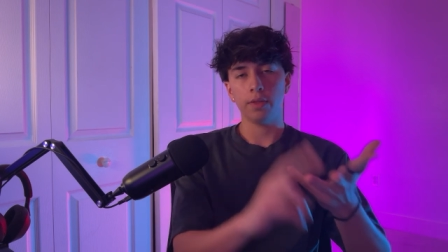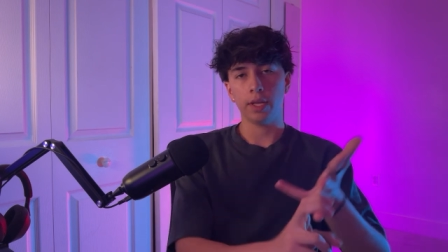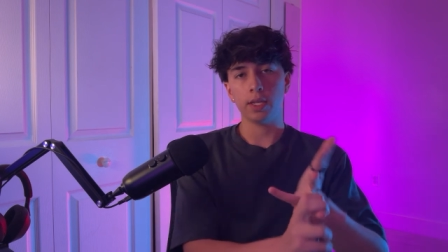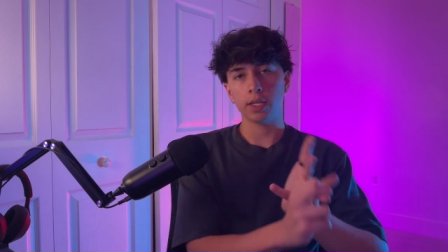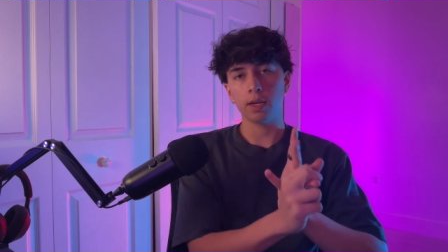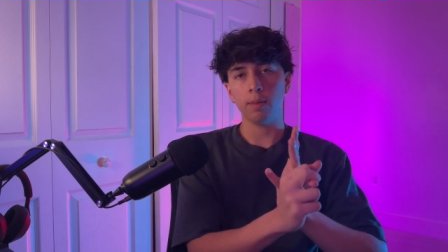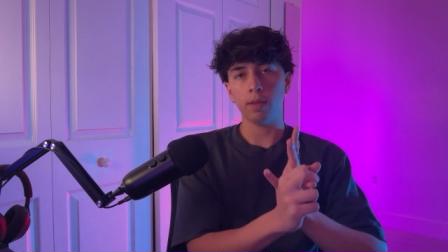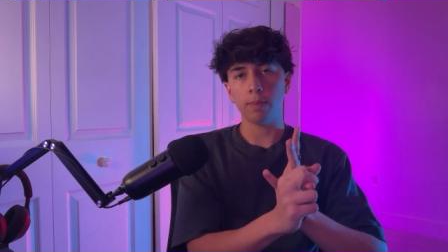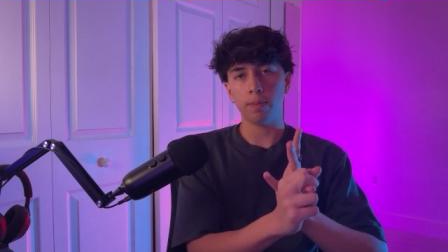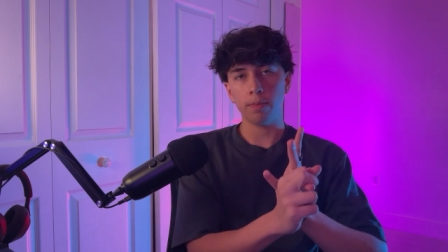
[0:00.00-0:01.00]
Then is going to
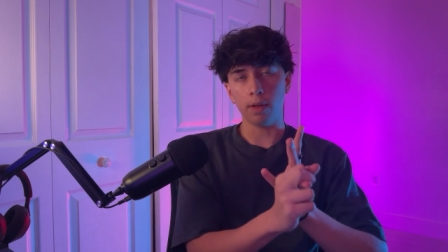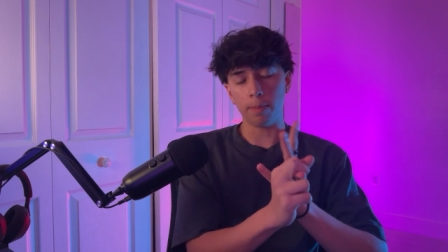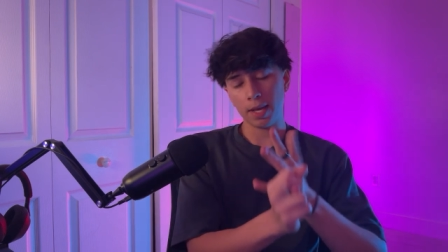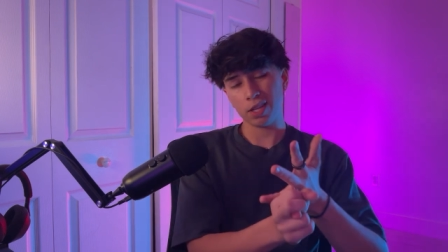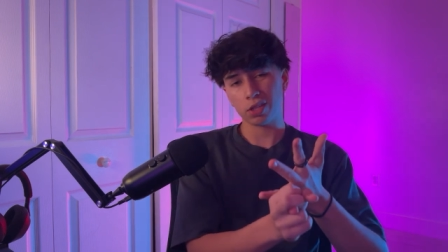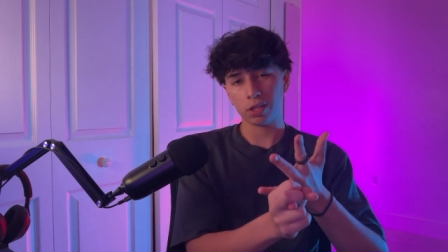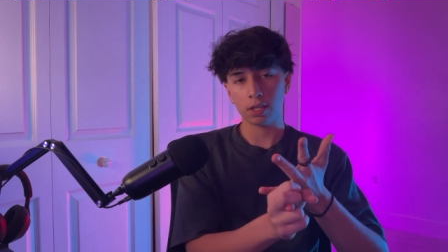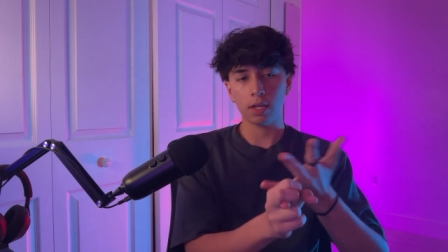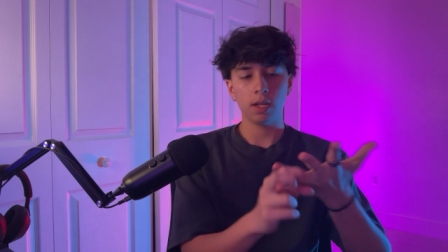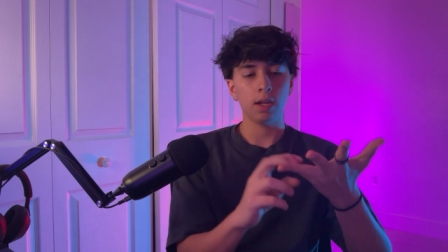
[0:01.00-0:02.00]
be the pitch,
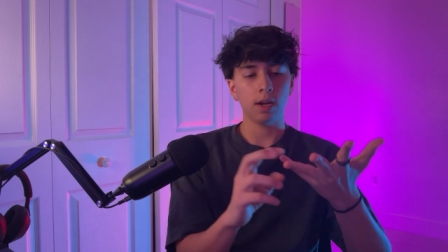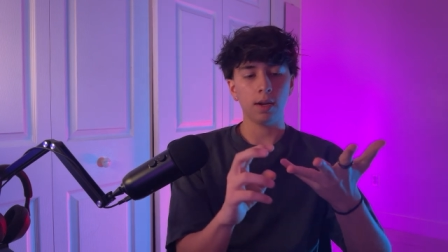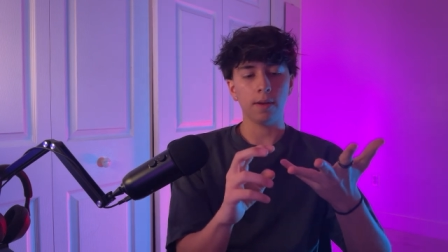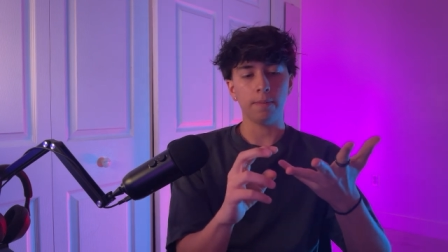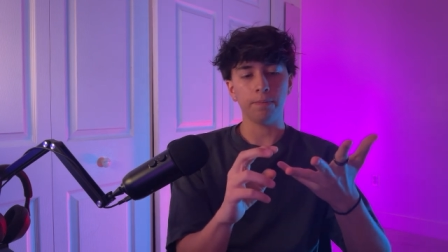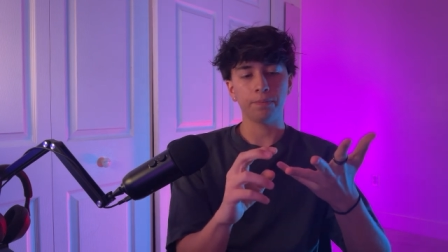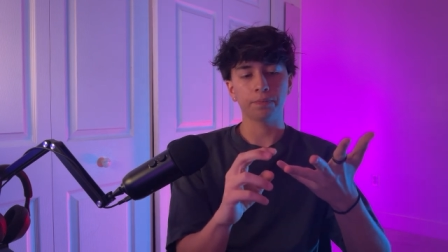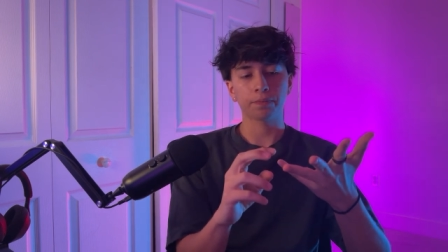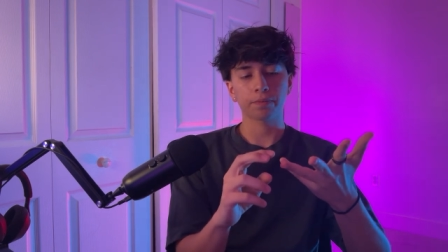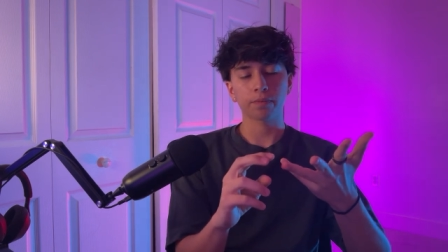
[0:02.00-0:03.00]

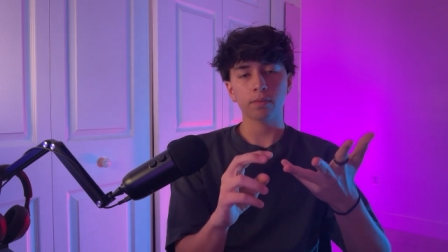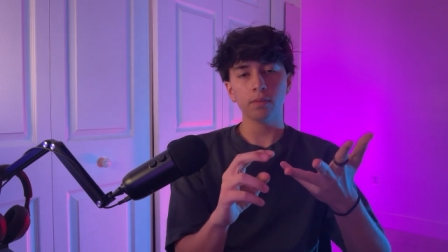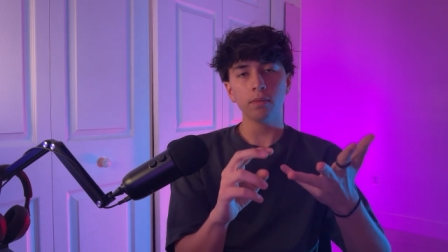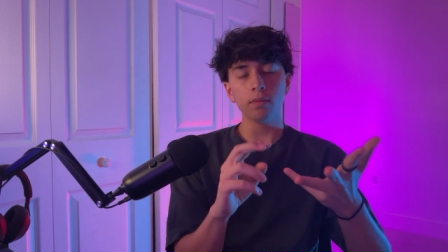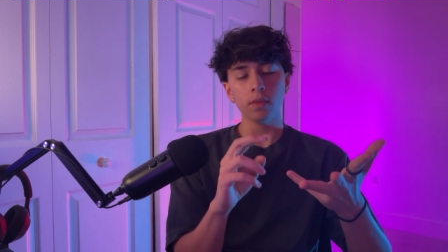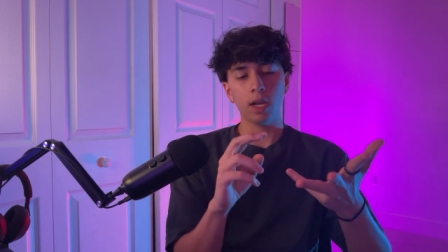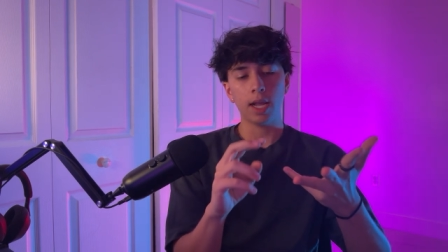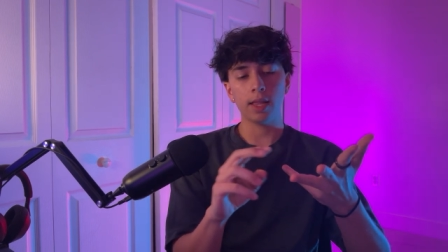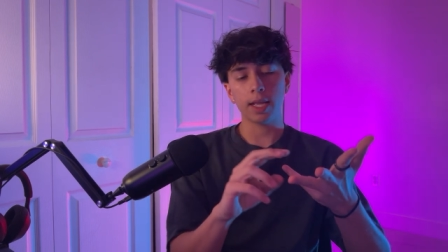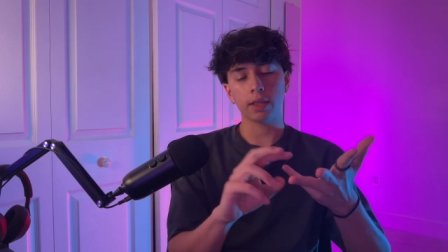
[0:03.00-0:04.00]

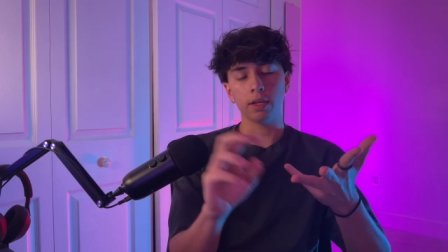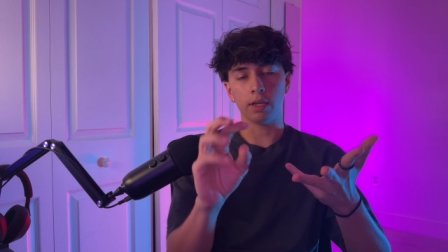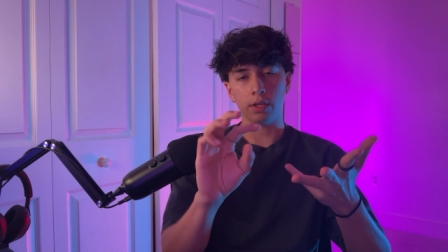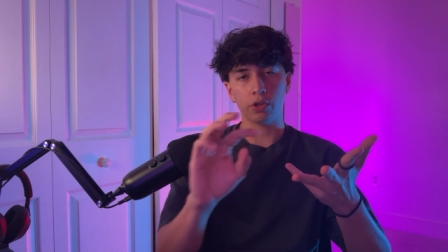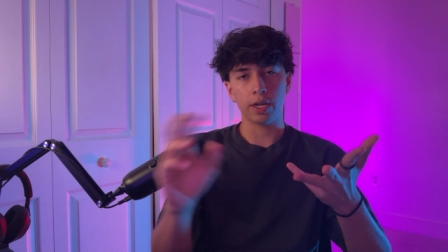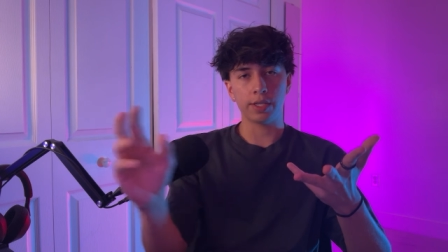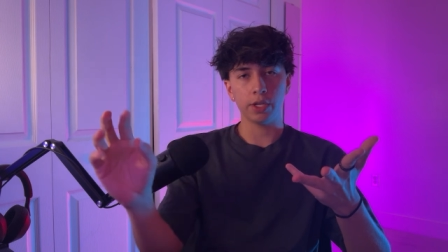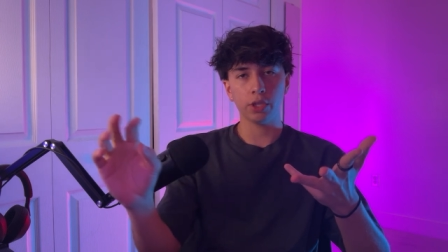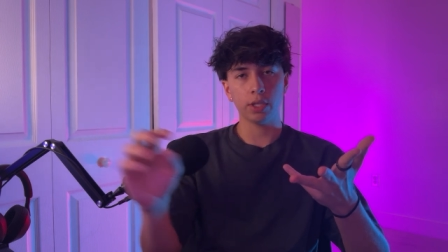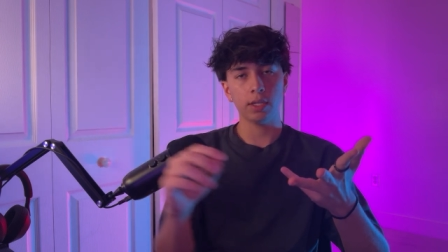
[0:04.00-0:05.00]
and like the
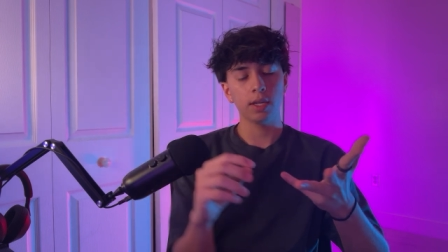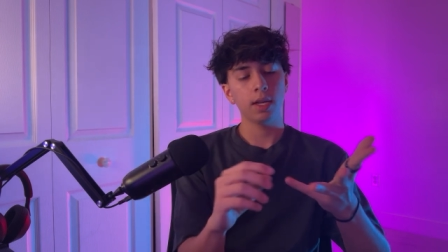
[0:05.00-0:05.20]
transition.